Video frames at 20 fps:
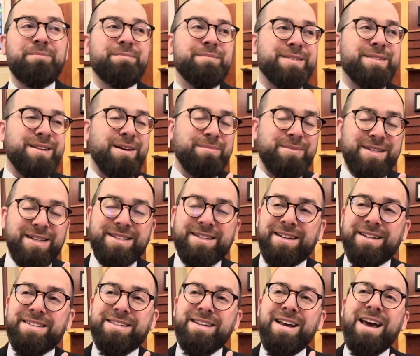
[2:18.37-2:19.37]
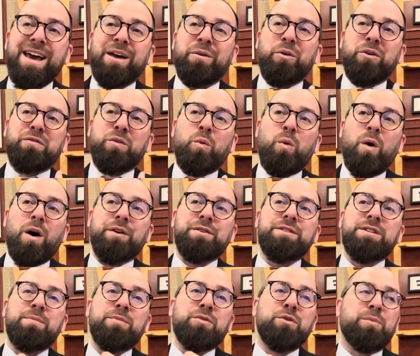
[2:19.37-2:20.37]
some distance in order for water to
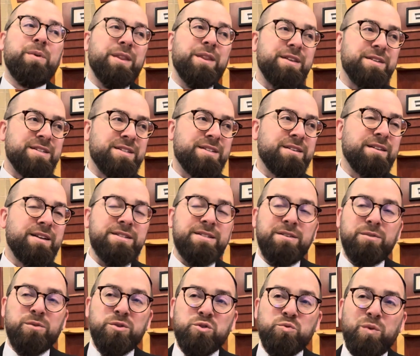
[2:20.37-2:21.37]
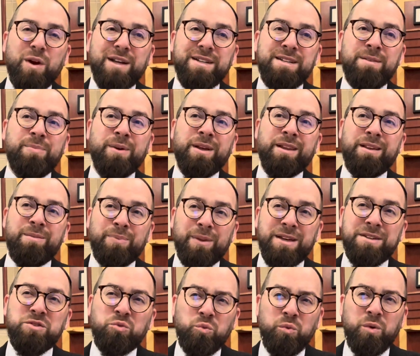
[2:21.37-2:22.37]
seep through, but this ring is typically
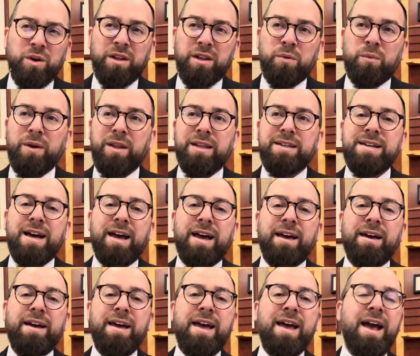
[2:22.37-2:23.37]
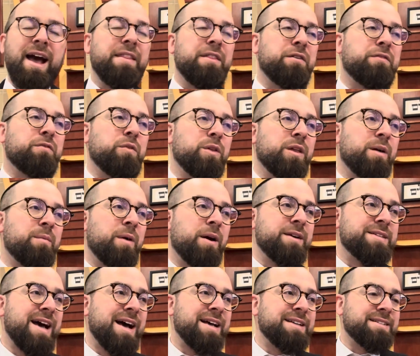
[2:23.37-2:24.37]
placed really, really tight, and therefore the Gemara
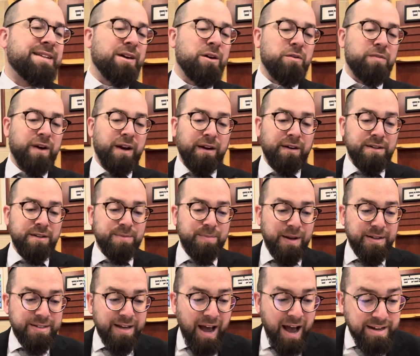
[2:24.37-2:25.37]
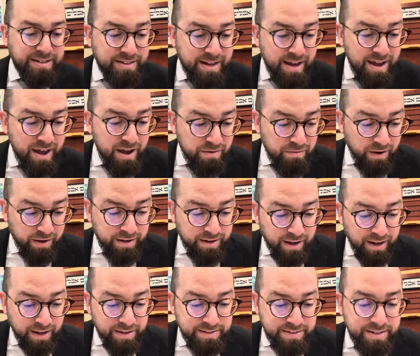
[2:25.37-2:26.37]
is asking over here, is about to ask, Va'ike
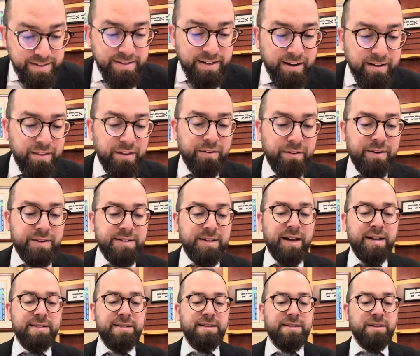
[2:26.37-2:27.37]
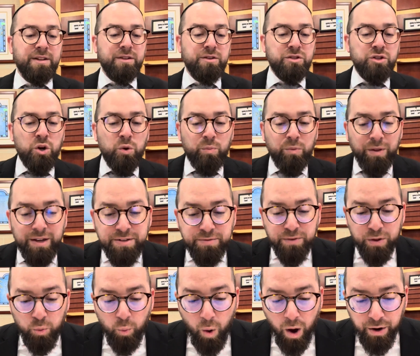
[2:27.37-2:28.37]
chatzitza, there is a chatzitza, there's no place for
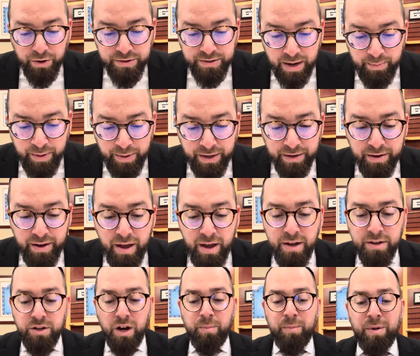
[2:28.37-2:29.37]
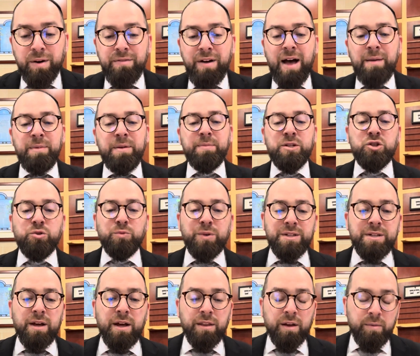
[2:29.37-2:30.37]
the water to come in. So Amar Rav Ami
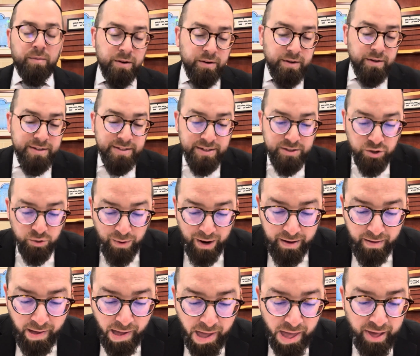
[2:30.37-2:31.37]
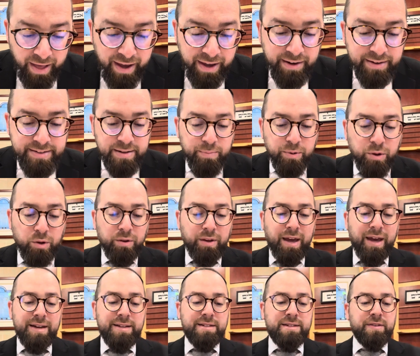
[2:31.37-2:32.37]
b'shiritcha, he says, you're right. In a typical
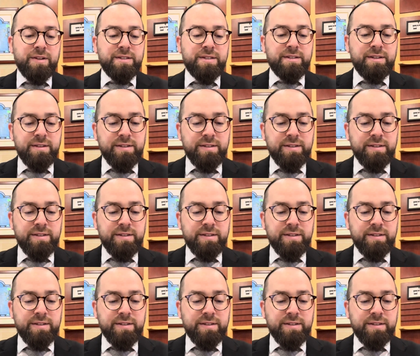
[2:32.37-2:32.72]
case of this